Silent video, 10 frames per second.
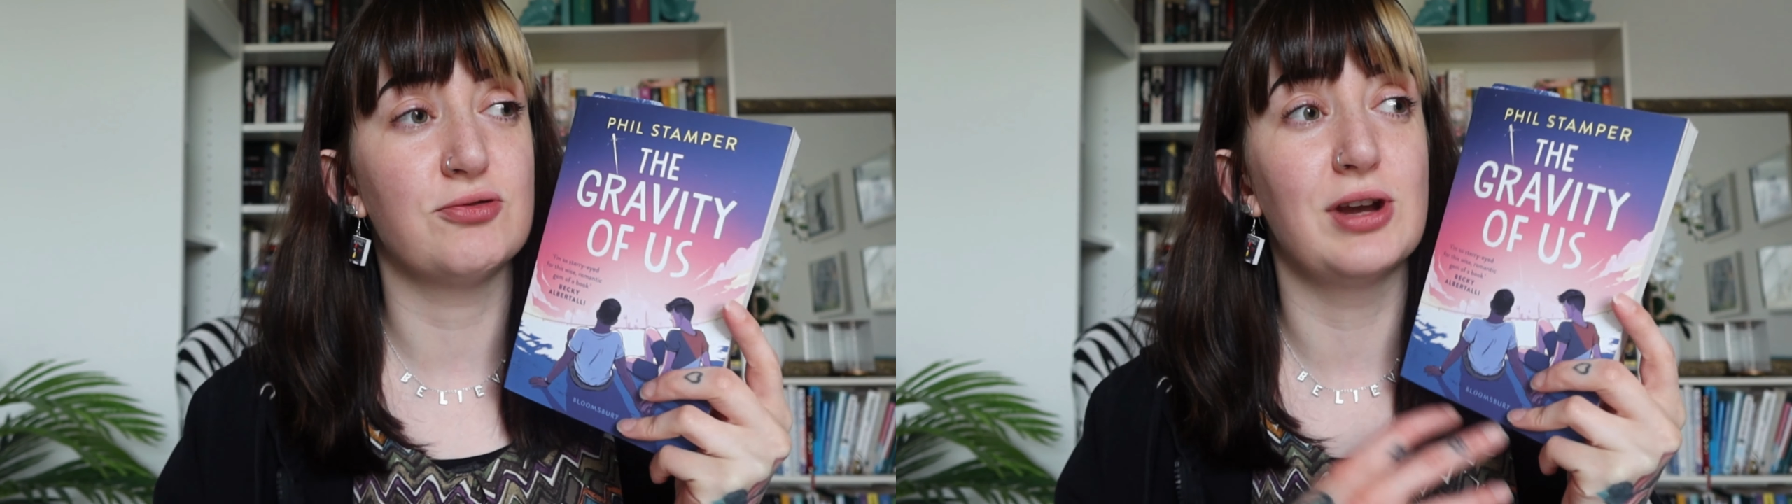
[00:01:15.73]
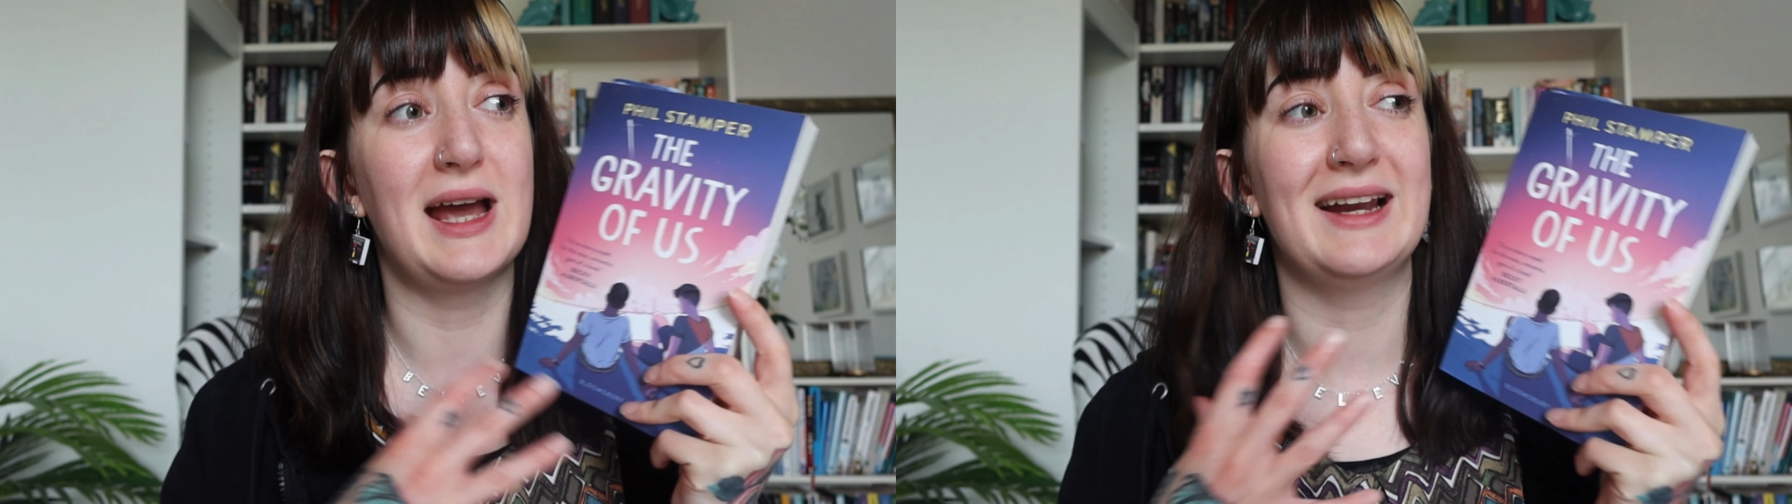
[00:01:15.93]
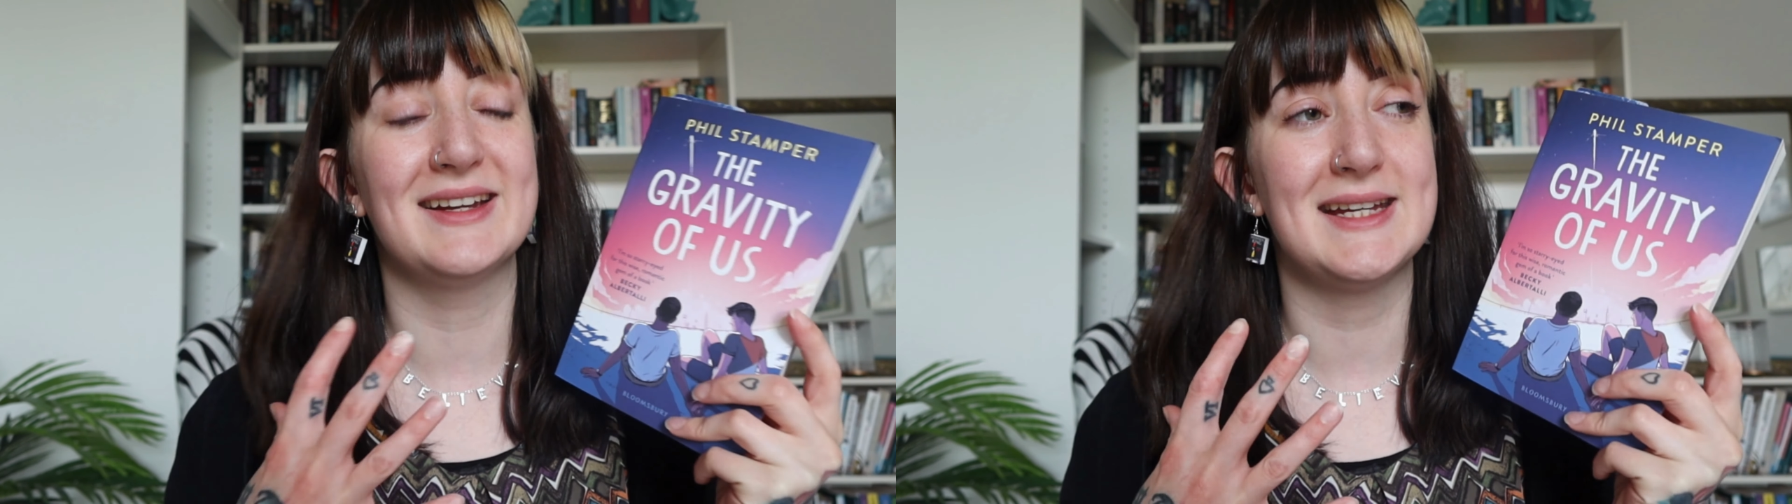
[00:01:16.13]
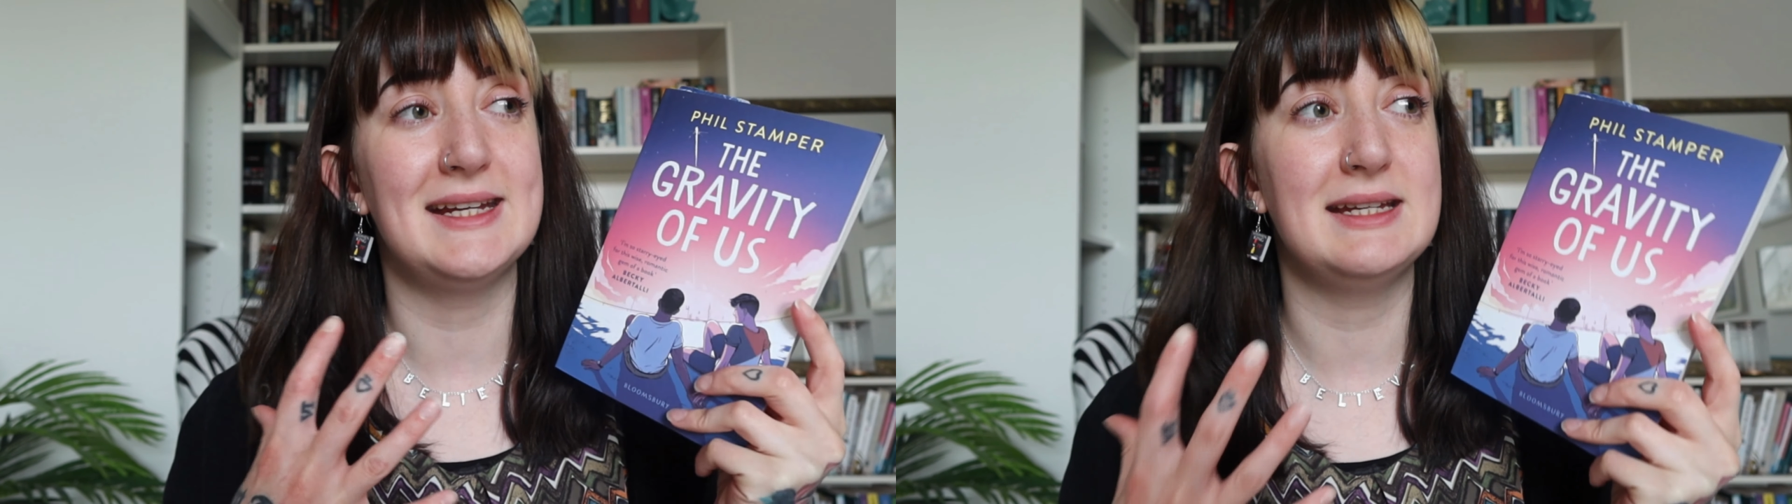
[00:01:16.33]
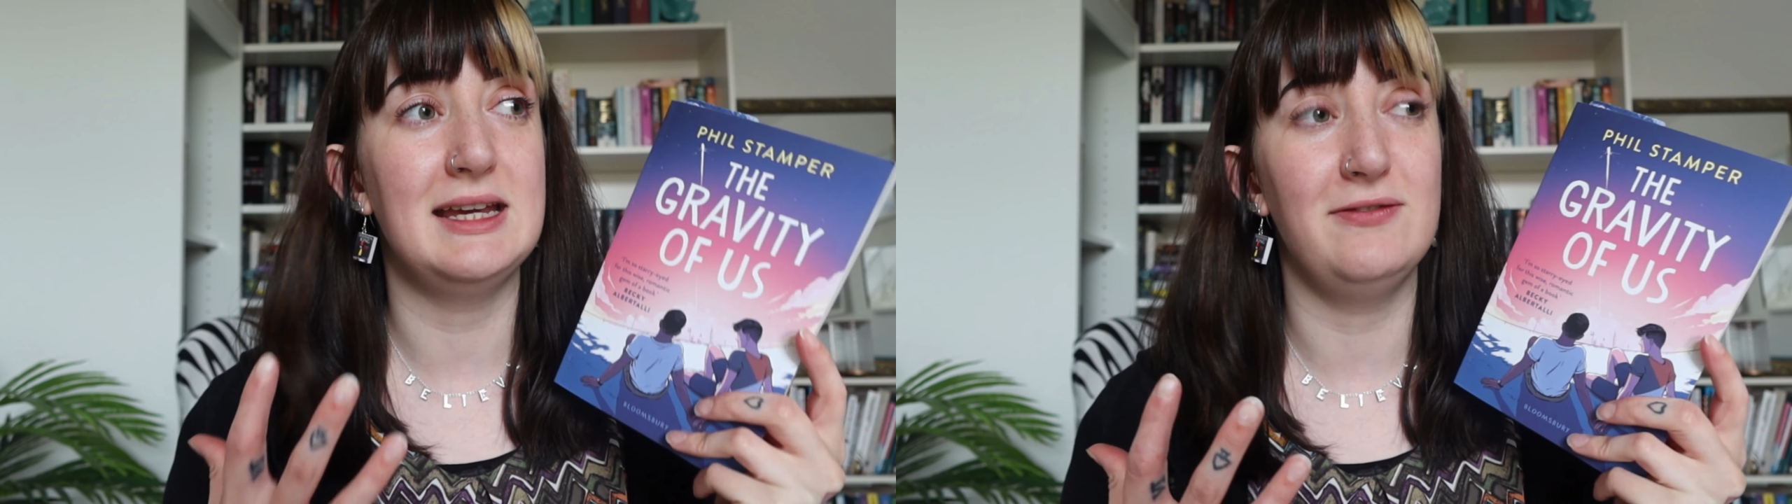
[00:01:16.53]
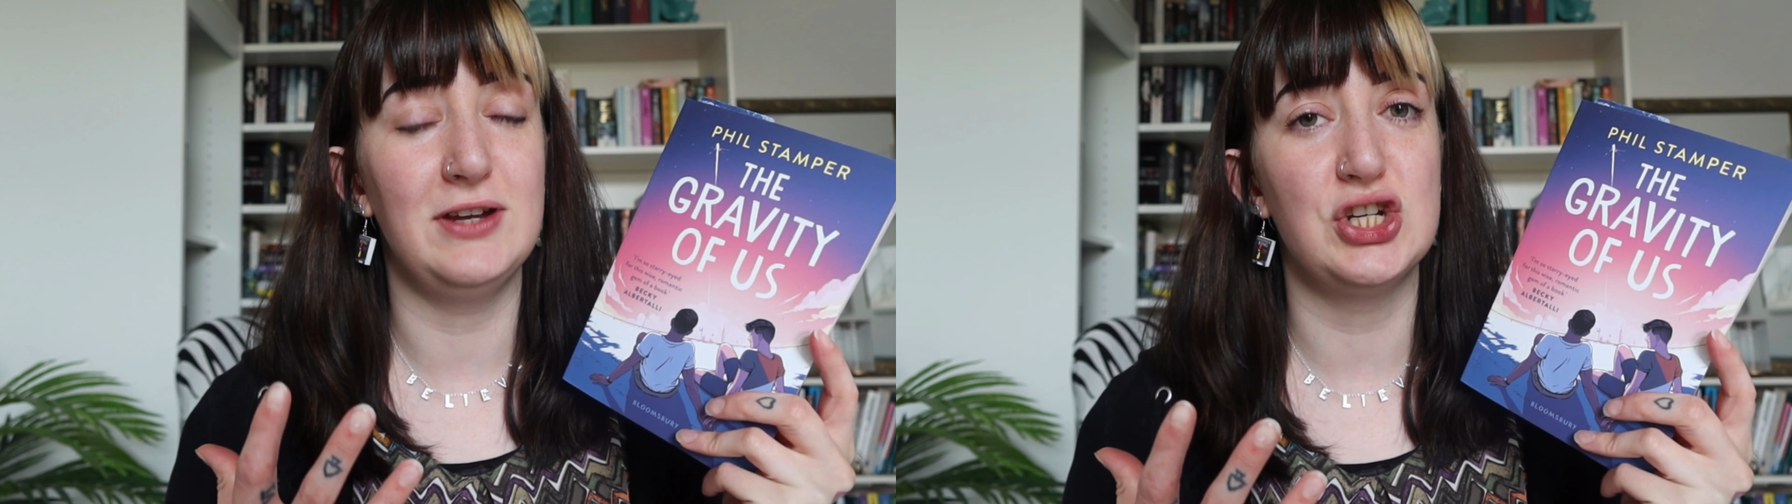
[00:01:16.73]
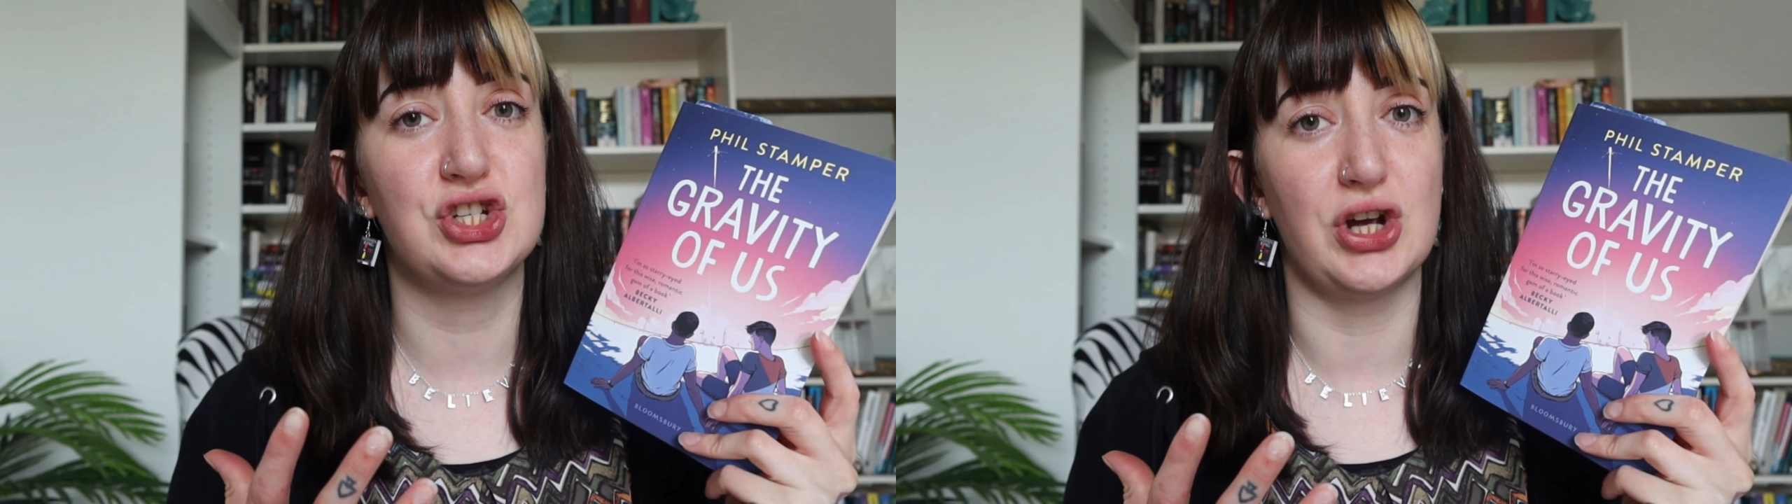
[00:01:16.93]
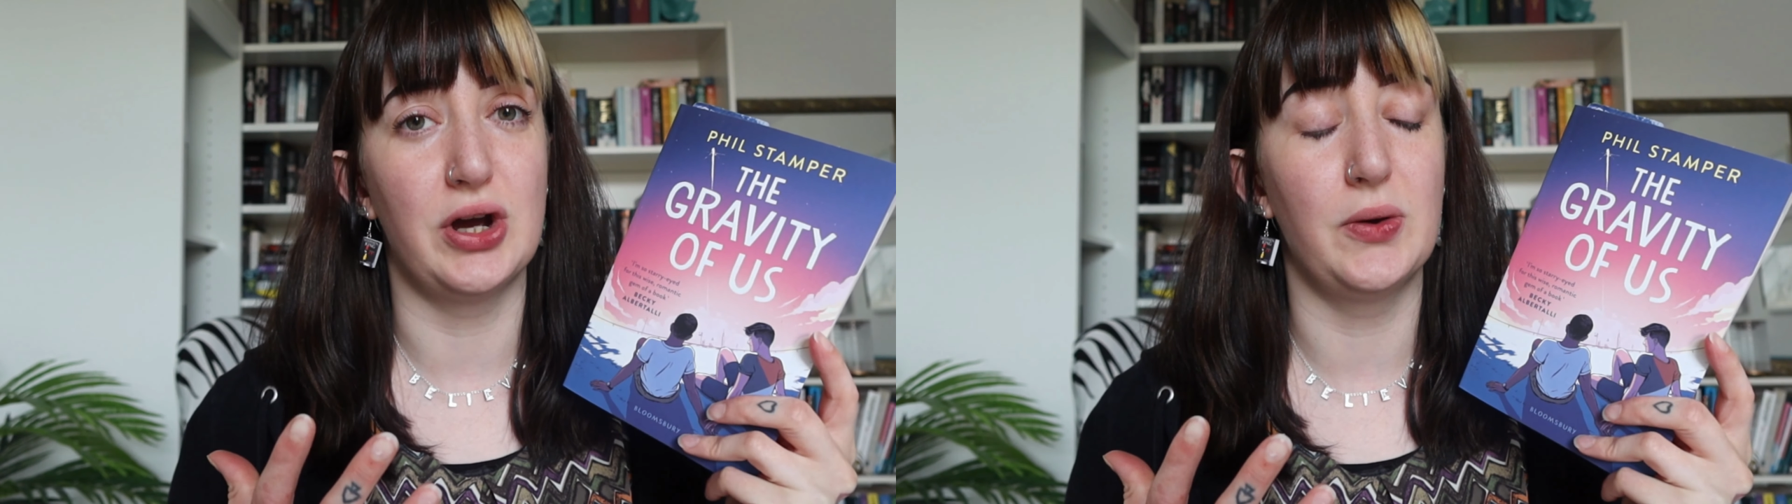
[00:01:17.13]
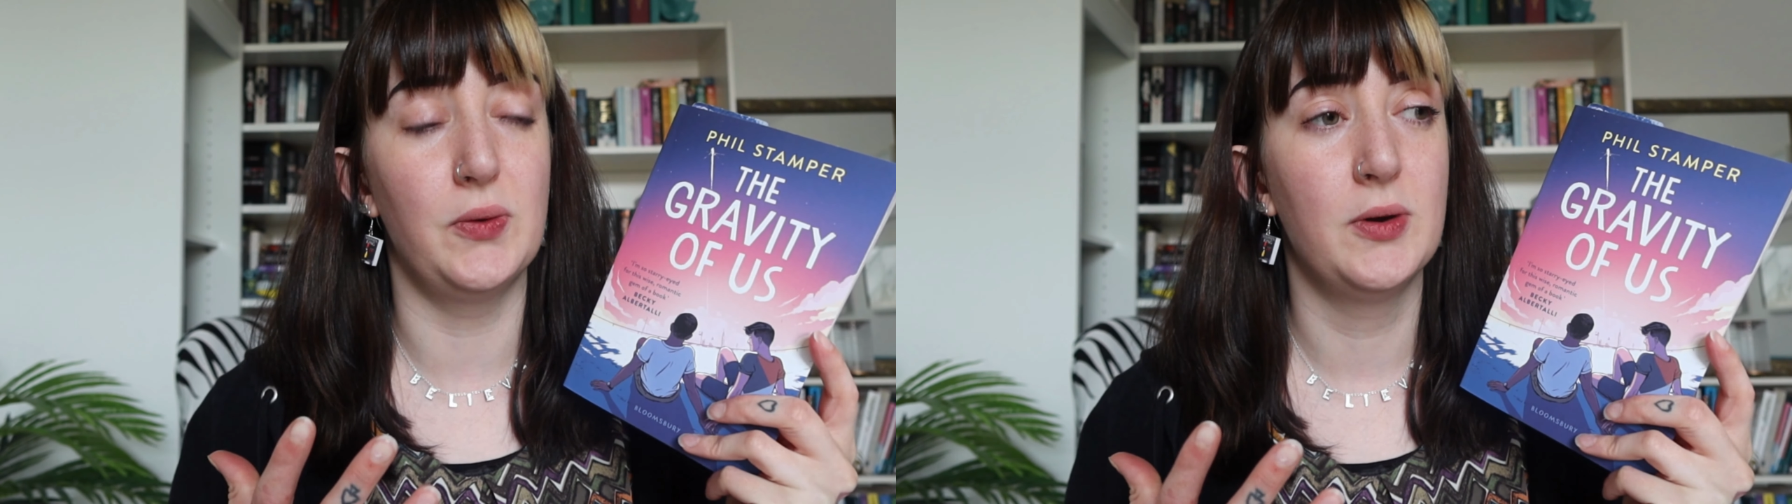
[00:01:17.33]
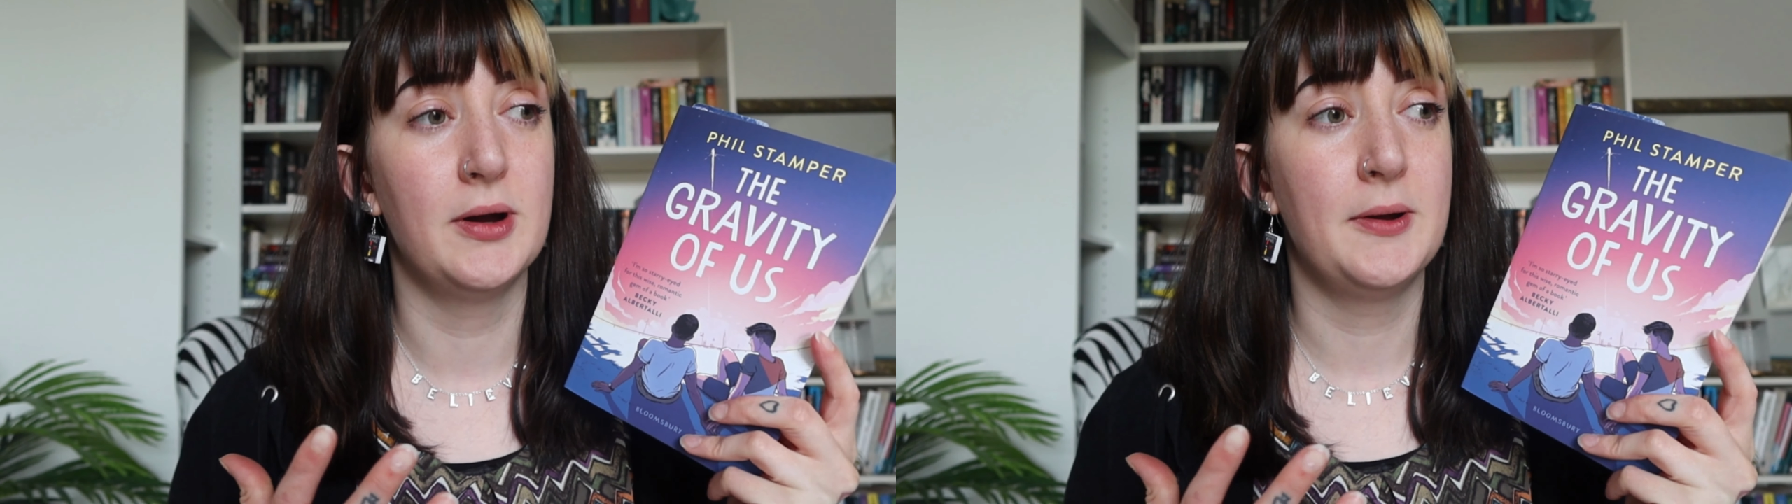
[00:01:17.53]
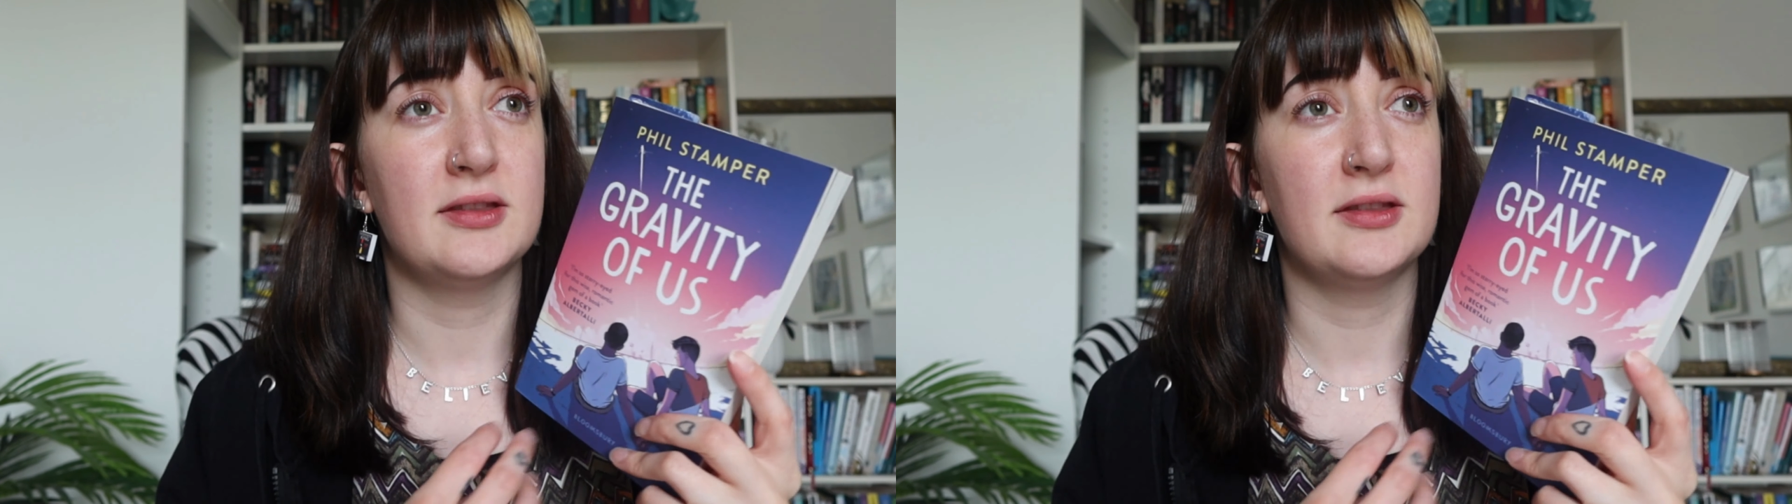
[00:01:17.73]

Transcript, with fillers: reality TV show